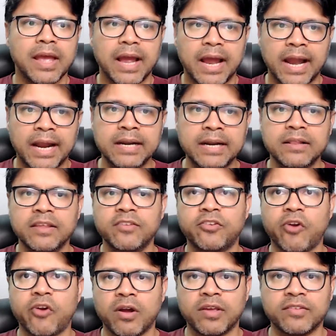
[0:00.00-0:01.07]
And the
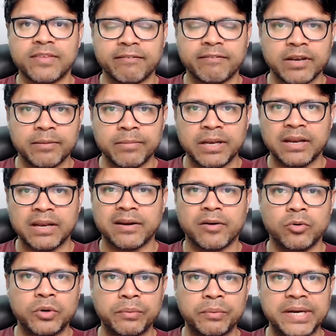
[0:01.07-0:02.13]
stock is available
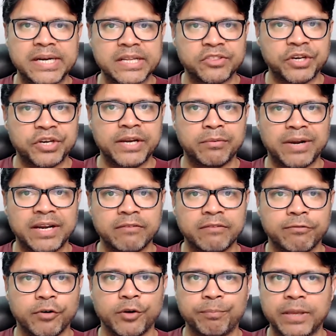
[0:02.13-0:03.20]
around
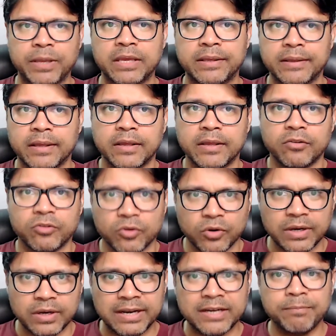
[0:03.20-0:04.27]
23-24p.
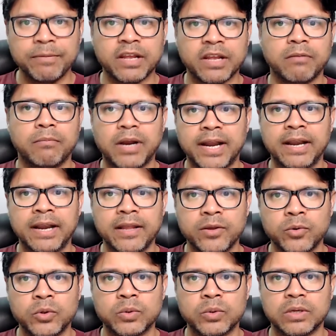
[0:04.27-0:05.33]
So let me remind
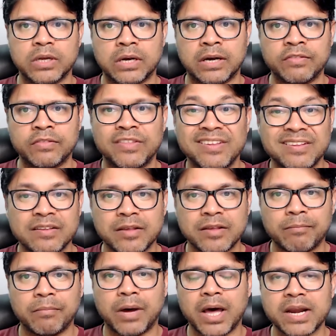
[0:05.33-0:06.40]
you, this is
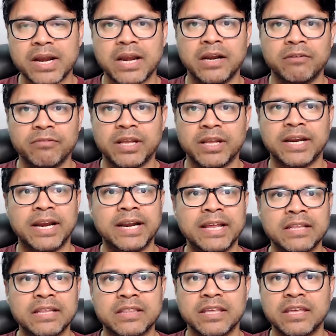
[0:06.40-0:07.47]
a market where
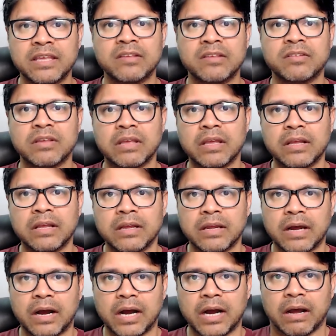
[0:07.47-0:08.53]
getting things
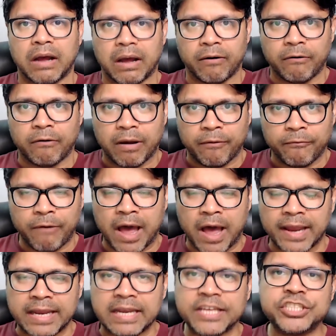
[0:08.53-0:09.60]

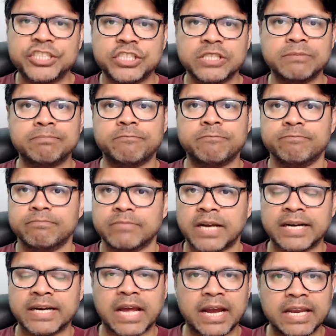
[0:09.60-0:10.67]
highly cheap
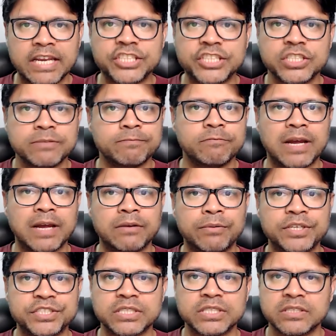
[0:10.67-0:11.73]
at highly cheap
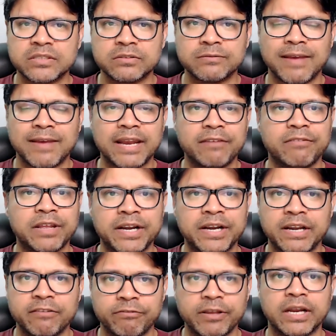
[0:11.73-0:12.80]
valuation is very
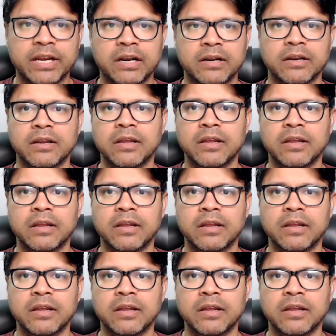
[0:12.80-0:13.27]
difficult.